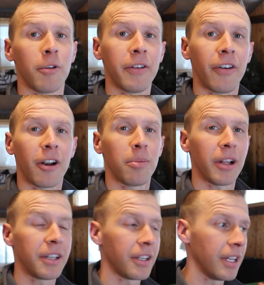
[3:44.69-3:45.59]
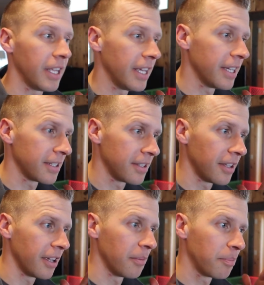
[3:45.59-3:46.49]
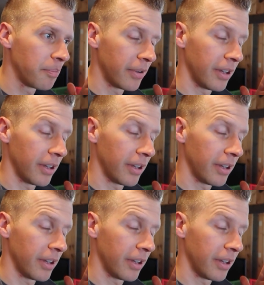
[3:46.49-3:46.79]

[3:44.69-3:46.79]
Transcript: Marine phytoplankton is the,